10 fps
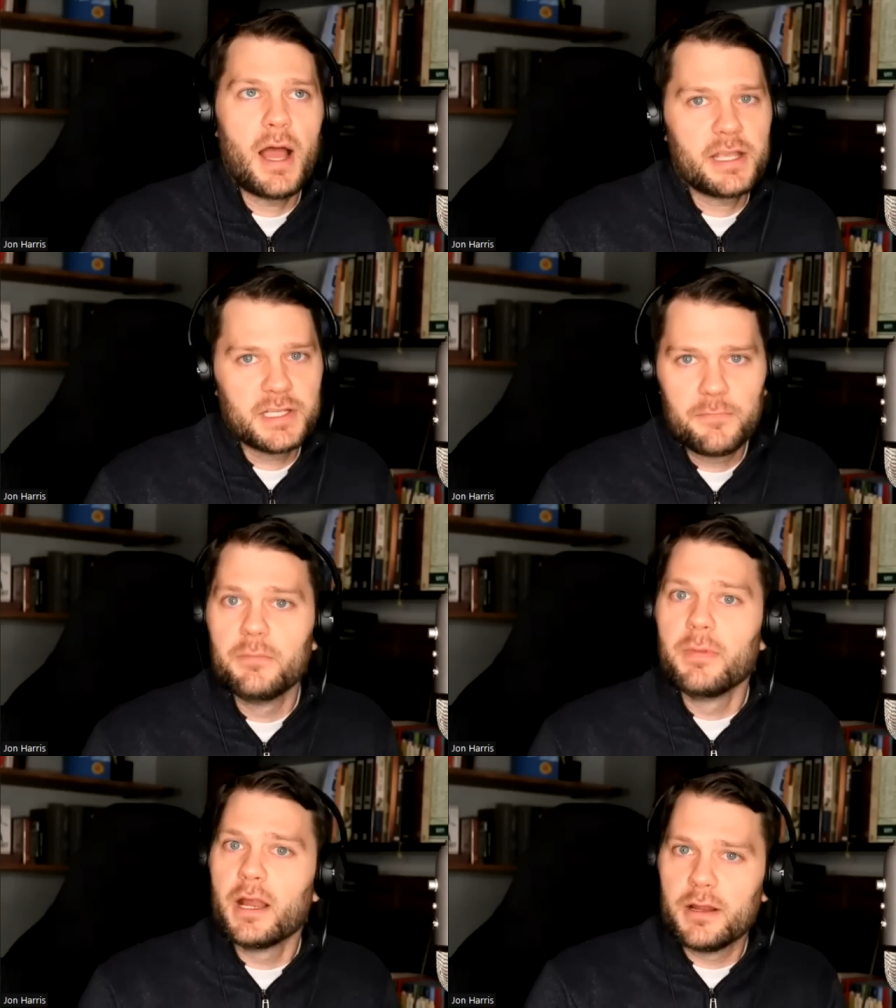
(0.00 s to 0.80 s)
as I've
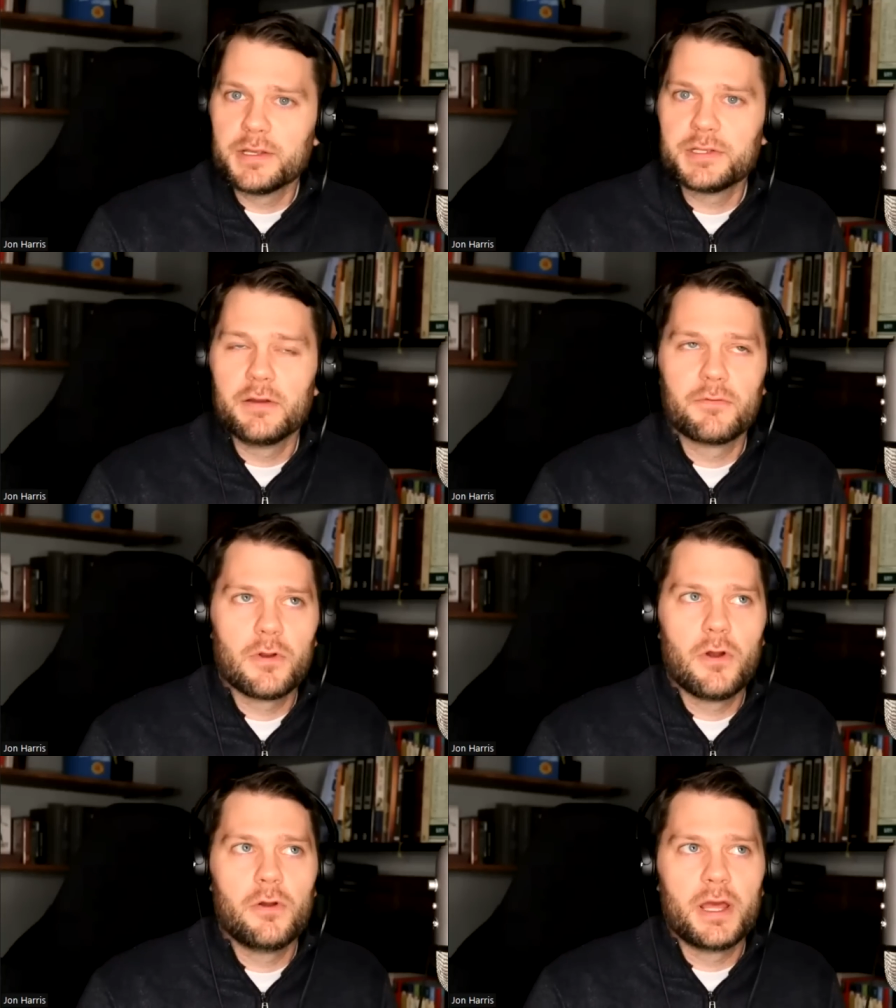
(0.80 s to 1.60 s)
been married, as I've
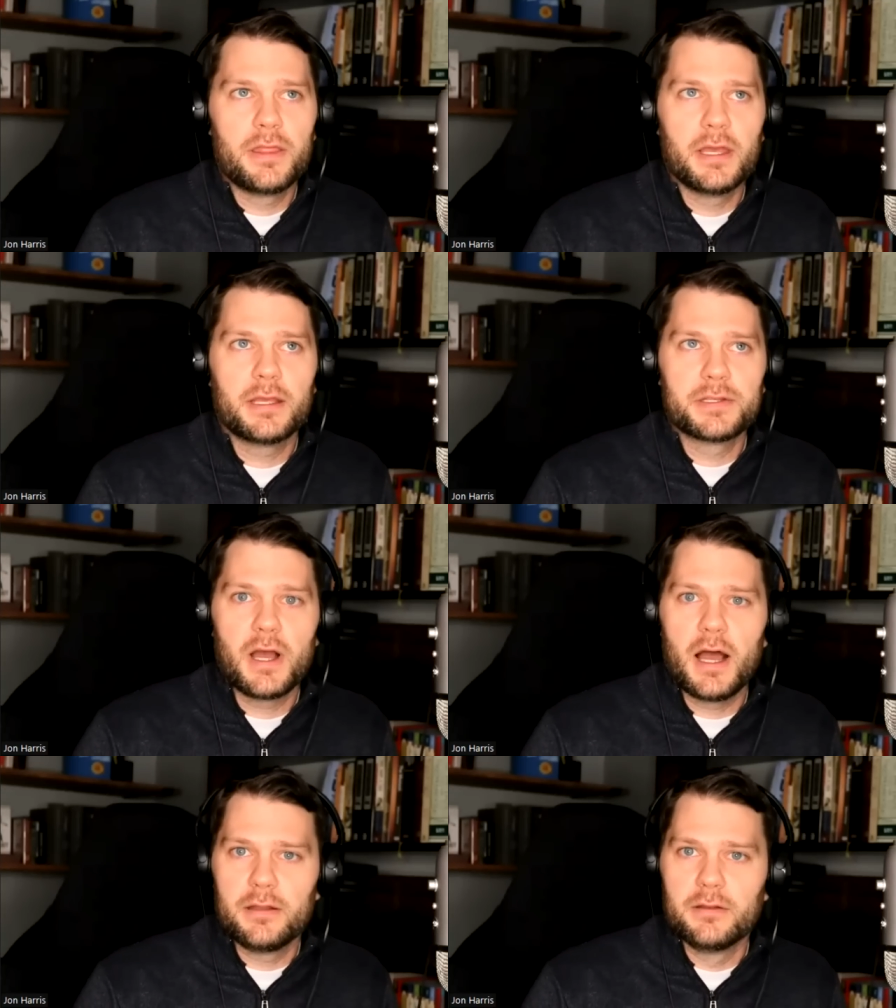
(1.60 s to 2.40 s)
grown, I think it's
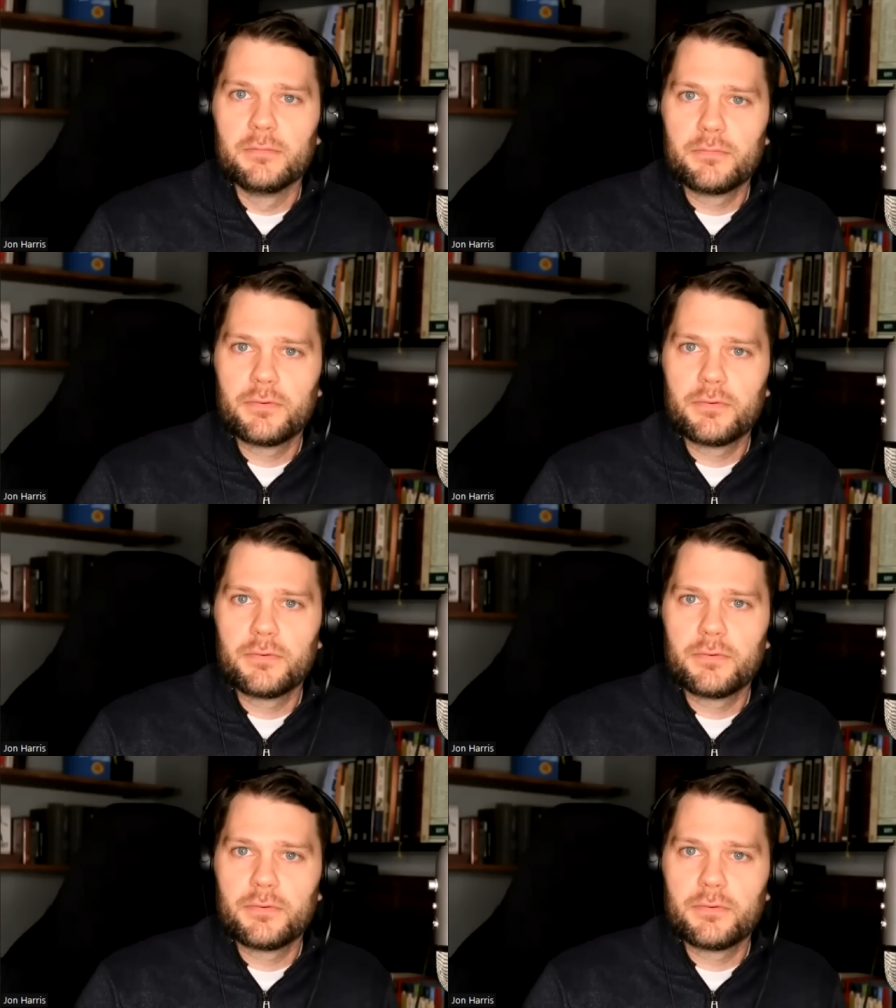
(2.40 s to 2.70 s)
gotten